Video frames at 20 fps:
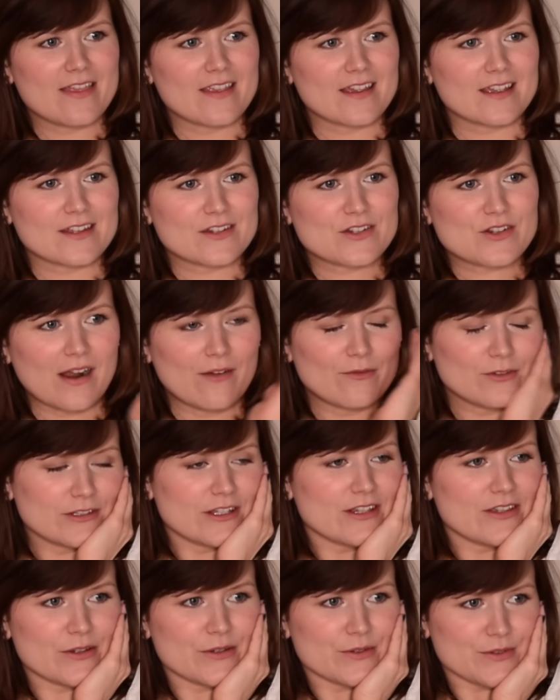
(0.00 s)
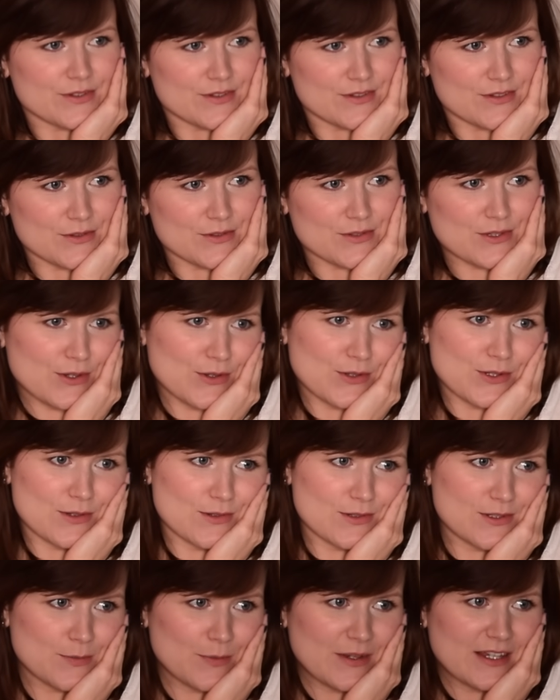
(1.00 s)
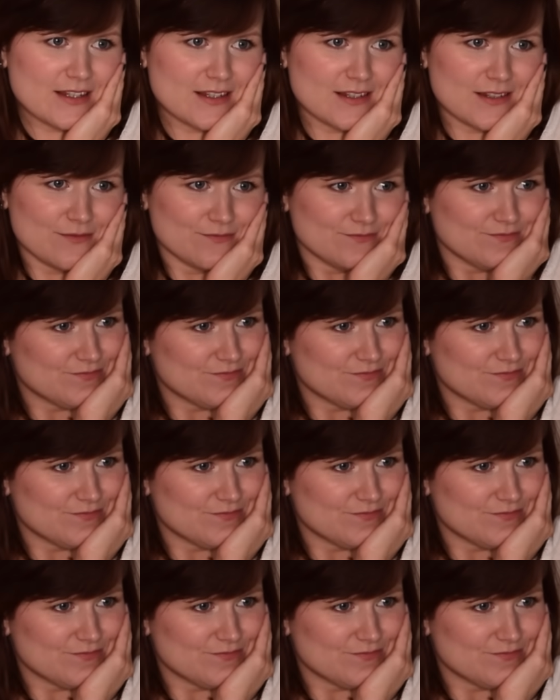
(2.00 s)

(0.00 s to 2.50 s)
that can travel at those huge, huge speeds,